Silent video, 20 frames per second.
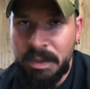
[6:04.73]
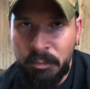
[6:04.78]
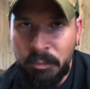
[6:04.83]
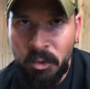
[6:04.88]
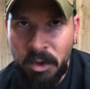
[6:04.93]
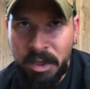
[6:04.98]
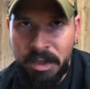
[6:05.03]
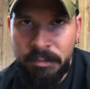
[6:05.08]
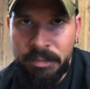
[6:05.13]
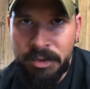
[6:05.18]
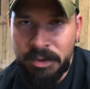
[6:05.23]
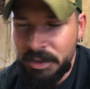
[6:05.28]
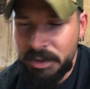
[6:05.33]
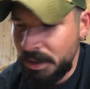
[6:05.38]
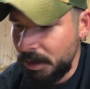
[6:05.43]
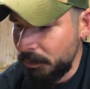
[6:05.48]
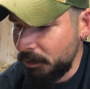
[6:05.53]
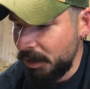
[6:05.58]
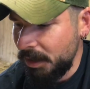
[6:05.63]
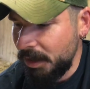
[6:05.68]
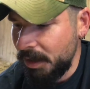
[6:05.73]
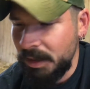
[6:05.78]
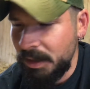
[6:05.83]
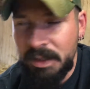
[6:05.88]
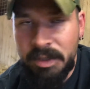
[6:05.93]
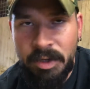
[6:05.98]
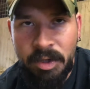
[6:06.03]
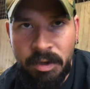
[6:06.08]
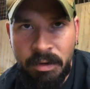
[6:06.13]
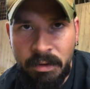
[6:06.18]
like ribs or something that
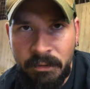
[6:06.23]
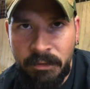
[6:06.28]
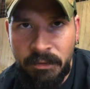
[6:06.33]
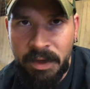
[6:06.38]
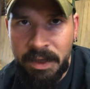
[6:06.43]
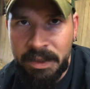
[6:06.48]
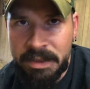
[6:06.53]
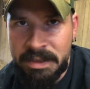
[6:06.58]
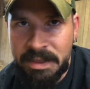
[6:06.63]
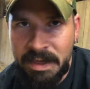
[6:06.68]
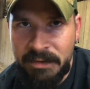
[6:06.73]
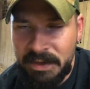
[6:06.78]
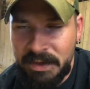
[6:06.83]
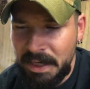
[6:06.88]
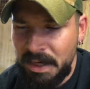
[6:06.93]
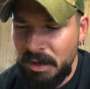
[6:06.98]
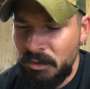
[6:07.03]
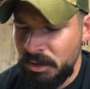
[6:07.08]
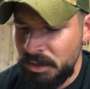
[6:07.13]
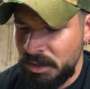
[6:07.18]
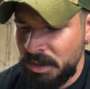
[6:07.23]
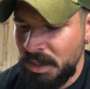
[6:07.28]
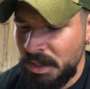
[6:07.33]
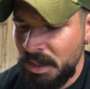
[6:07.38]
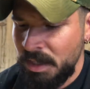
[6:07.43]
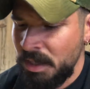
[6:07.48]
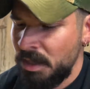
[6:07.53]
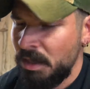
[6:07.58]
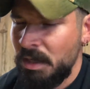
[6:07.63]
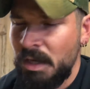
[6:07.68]
need to cook for like 7 hours.
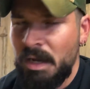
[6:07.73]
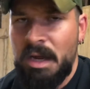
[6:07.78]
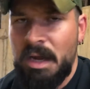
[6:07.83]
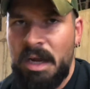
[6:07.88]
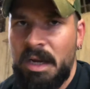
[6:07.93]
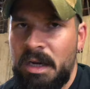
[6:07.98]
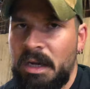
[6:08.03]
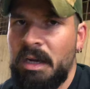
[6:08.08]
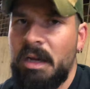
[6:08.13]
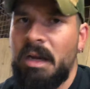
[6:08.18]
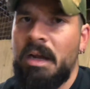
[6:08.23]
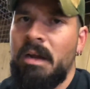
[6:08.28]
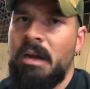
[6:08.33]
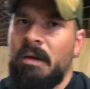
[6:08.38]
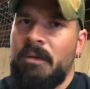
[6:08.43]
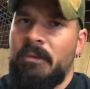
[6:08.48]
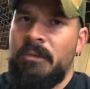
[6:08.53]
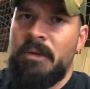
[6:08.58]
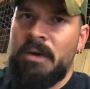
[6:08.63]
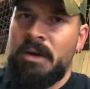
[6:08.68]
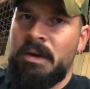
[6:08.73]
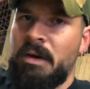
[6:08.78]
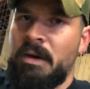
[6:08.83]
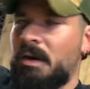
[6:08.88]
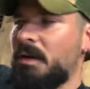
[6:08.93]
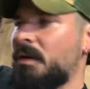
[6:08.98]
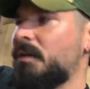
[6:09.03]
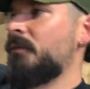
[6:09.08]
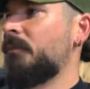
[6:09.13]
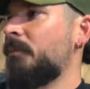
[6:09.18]
I love
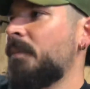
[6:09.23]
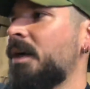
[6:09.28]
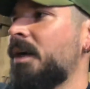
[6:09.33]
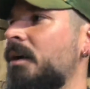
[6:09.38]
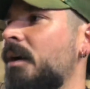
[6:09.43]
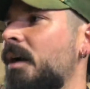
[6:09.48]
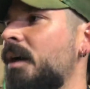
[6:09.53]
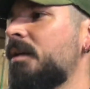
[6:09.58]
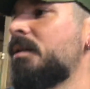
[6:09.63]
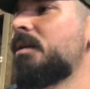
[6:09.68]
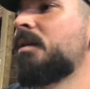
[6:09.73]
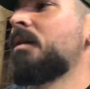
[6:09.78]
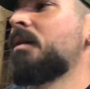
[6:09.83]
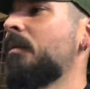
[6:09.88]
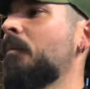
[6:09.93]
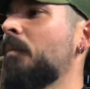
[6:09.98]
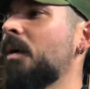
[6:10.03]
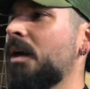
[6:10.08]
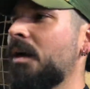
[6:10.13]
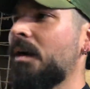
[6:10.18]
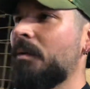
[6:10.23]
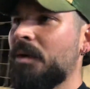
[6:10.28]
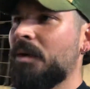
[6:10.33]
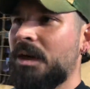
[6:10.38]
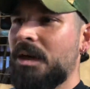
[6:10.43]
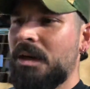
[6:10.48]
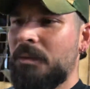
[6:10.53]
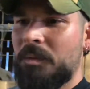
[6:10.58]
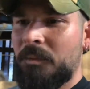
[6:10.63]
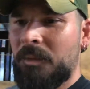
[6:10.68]
my grates, but I'm
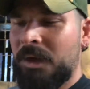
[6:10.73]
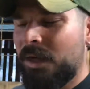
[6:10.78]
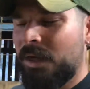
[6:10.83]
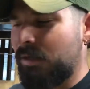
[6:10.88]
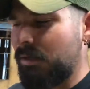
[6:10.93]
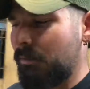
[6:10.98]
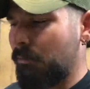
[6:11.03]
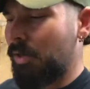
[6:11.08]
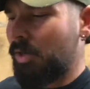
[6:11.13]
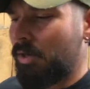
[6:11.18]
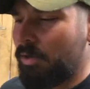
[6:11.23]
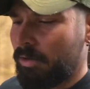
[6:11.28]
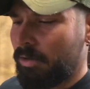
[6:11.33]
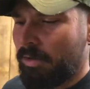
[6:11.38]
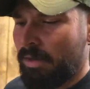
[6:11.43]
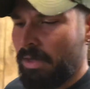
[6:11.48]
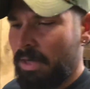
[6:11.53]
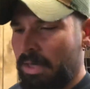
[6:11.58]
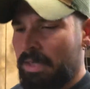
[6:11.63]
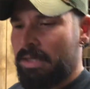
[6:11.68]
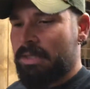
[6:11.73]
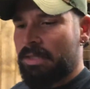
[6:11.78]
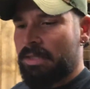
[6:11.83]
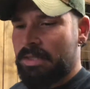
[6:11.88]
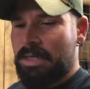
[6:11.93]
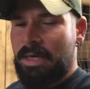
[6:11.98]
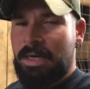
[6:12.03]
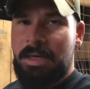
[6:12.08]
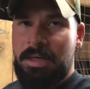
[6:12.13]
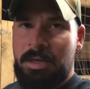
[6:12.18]
gonna keep them here at the barn
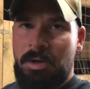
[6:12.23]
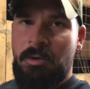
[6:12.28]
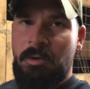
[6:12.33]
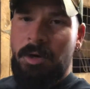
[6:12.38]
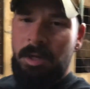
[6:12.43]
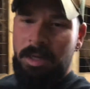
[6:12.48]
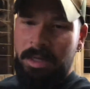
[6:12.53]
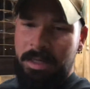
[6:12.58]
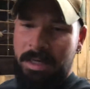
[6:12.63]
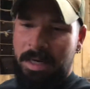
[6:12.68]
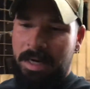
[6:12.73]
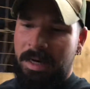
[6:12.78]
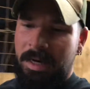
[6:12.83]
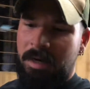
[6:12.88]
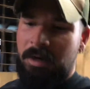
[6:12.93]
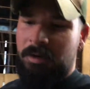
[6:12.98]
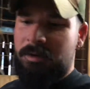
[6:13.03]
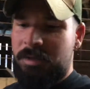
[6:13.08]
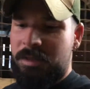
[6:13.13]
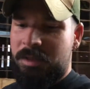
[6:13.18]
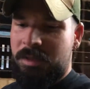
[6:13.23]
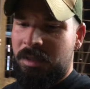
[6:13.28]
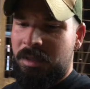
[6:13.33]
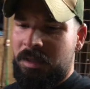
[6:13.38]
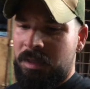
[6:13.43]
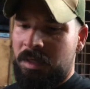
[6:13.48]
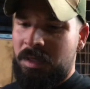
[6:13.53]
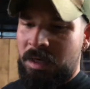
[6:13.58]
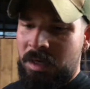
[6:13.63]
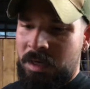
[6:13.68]
since I got the grill at the house
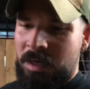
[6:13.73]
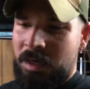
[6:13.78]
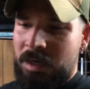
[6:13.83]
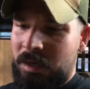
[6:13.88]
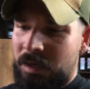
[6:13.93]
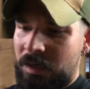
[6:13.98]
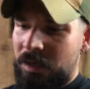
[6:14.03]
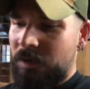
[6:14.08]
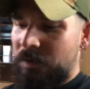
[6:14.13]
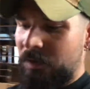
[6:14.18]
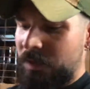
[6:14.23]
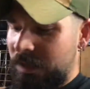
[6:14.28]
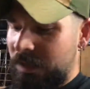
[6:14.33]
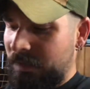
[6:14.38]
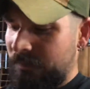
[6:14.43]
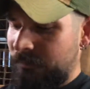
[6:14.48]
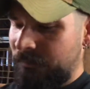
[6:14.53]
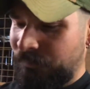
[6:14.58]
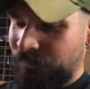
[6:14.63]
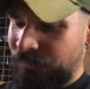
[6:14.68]
and I already